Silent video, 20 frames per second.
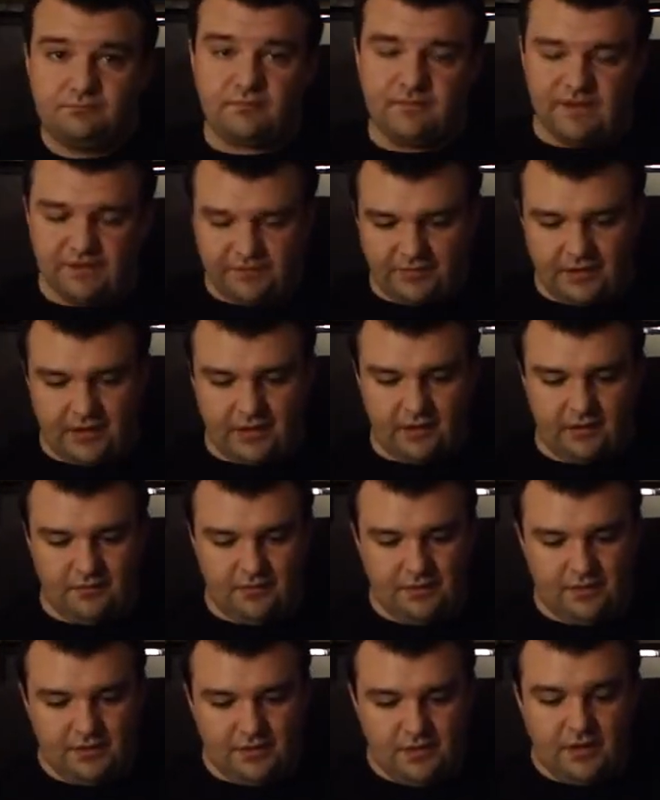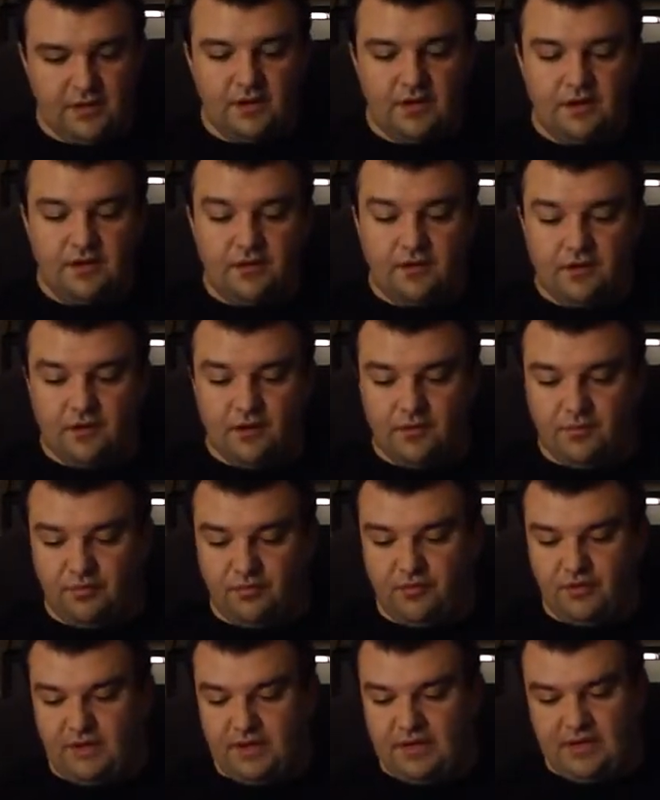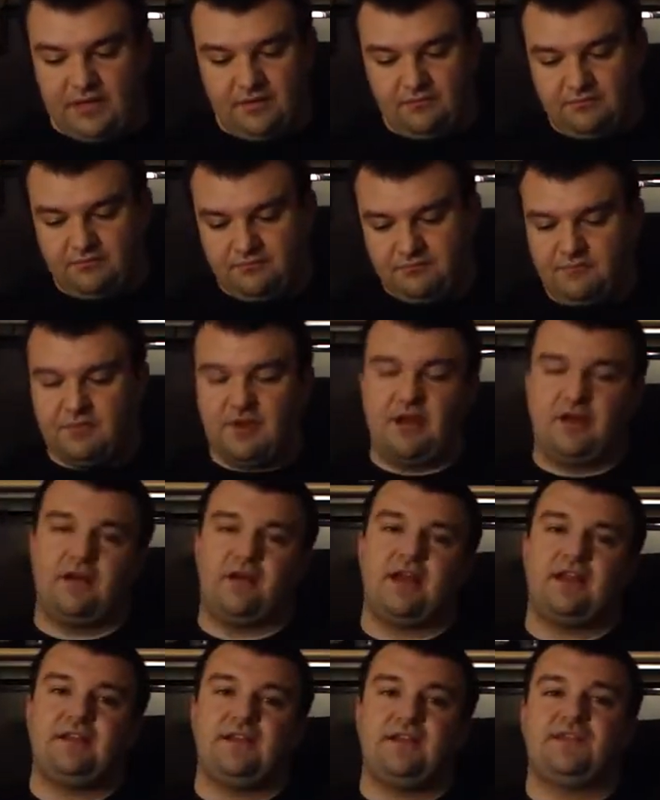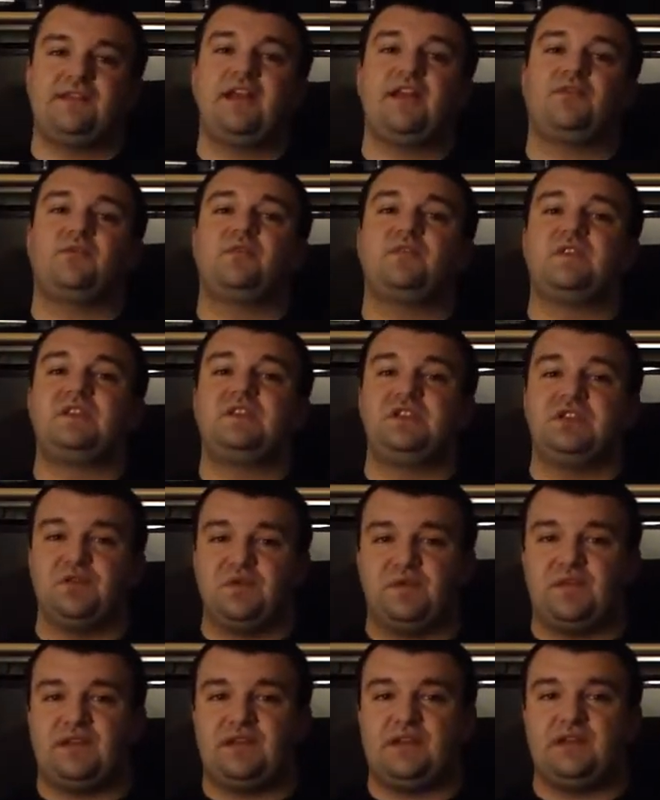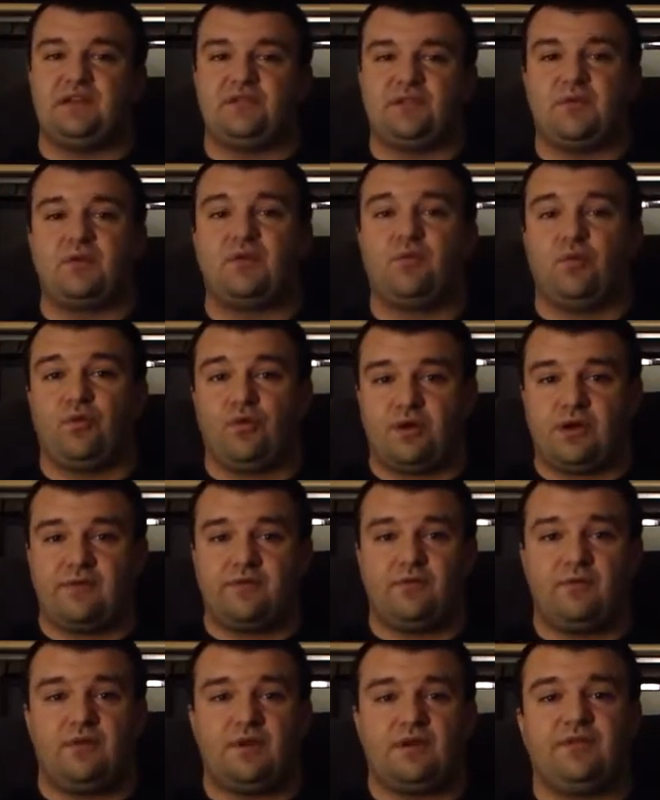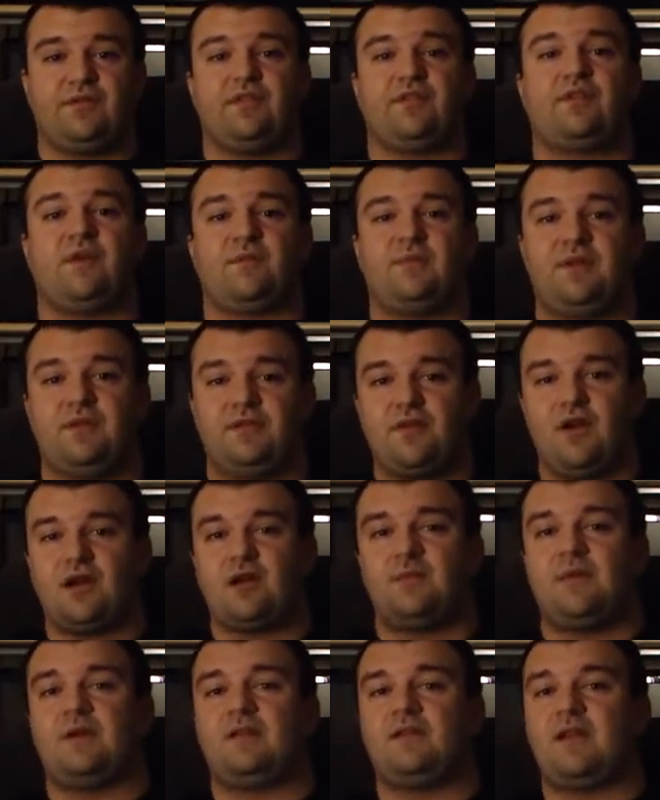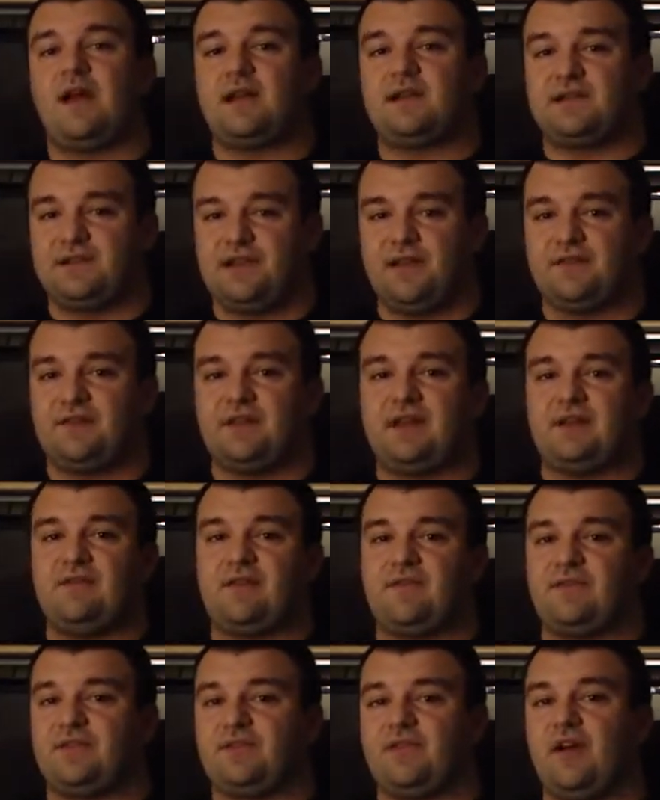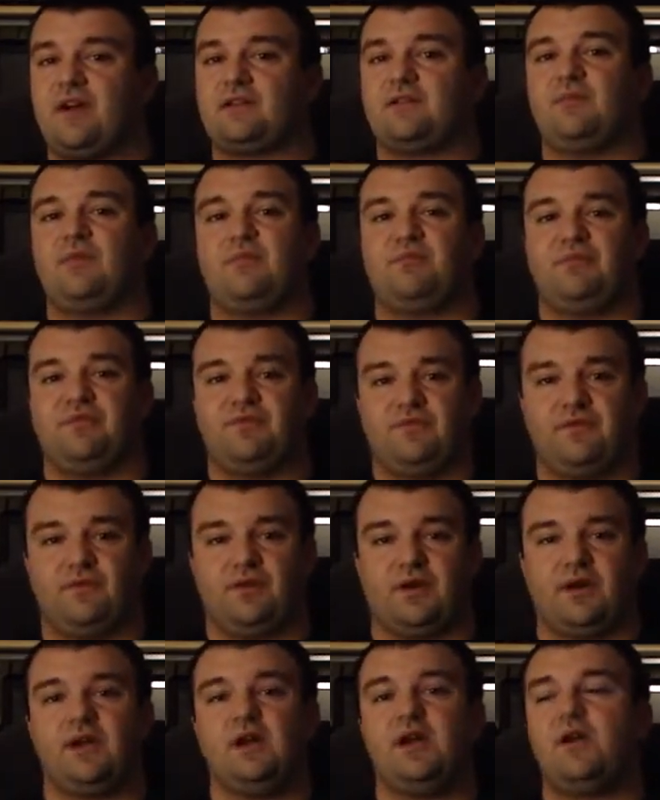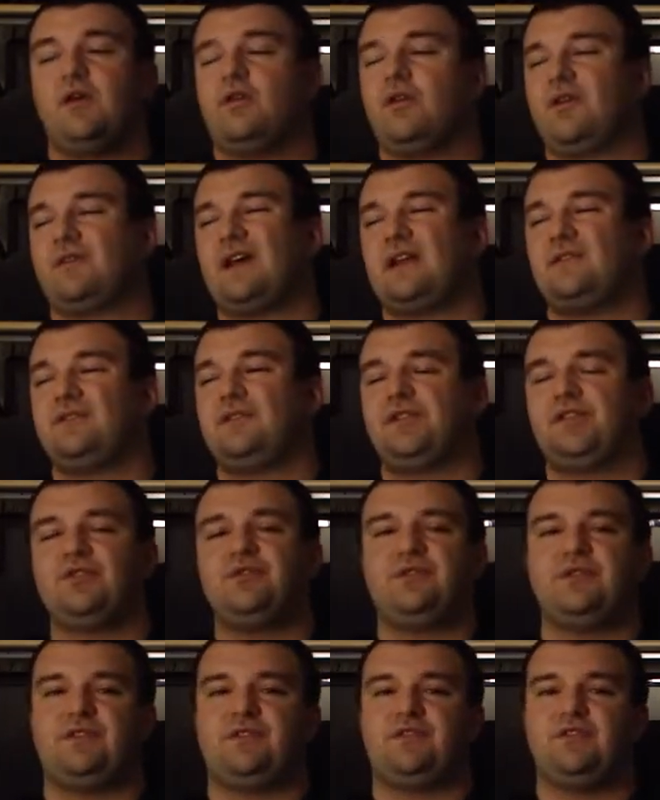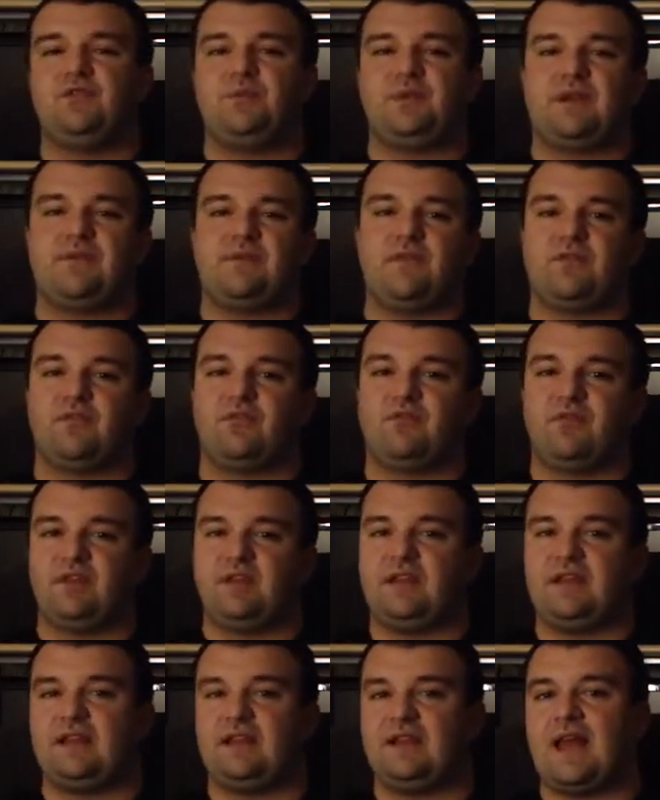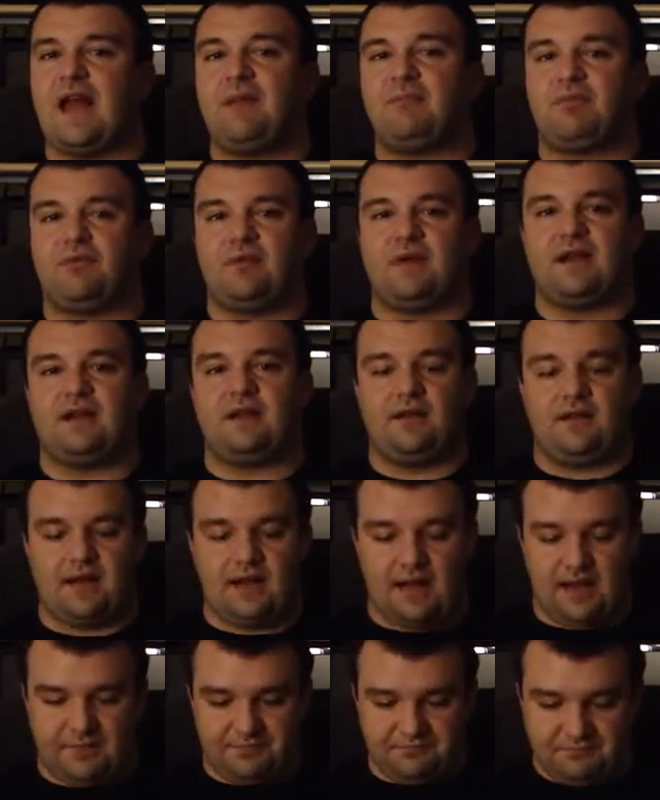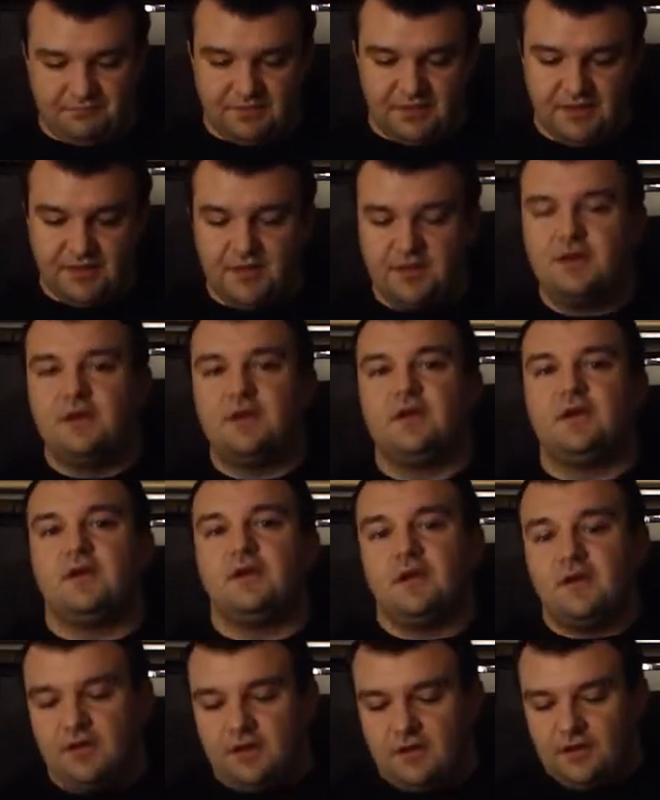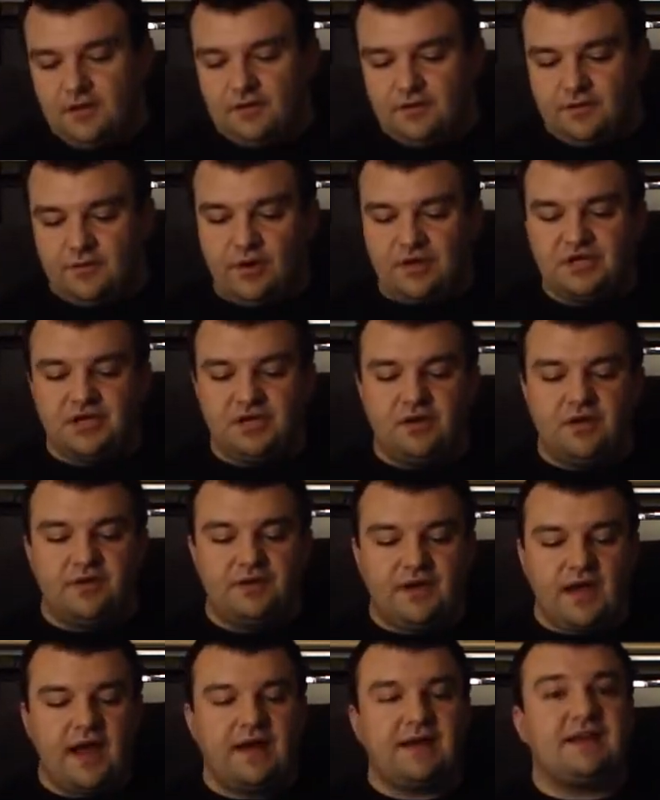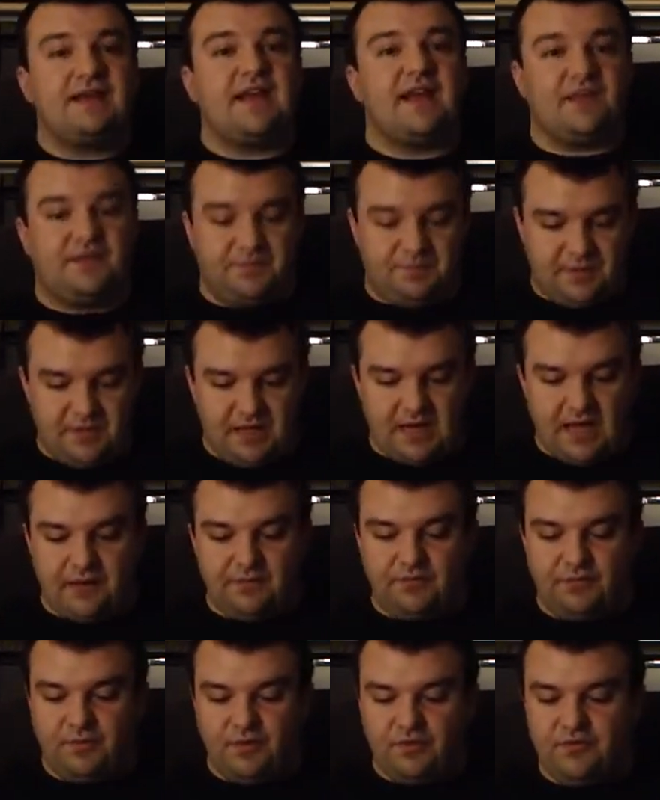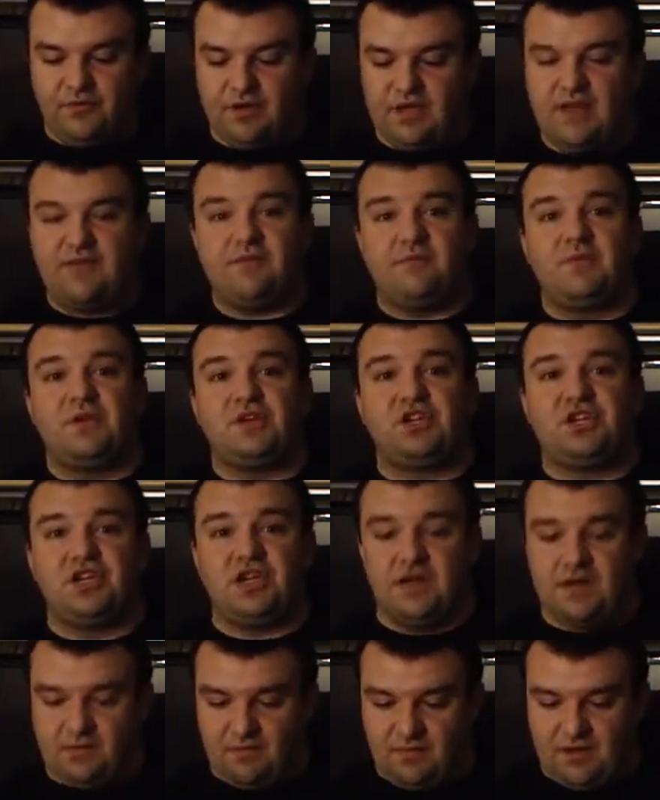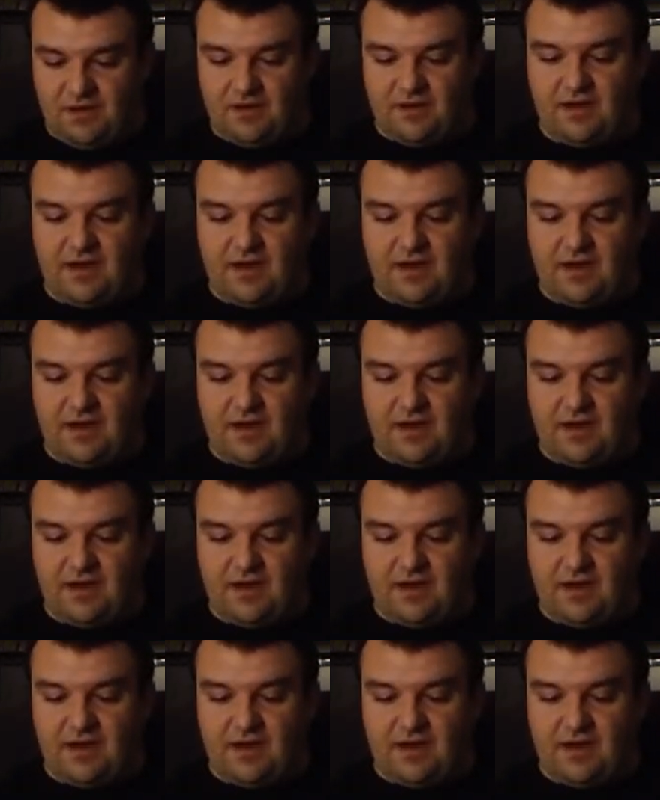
So, oh boy. Alright, this next one's a doozy, so I want to warn everyone, because I'm going to talk about a lot of stuff that I've never talked about before, or I've kind of alluded to, but I've never really elaborated on. Question goes, hi DSP, I was wondering if Machinima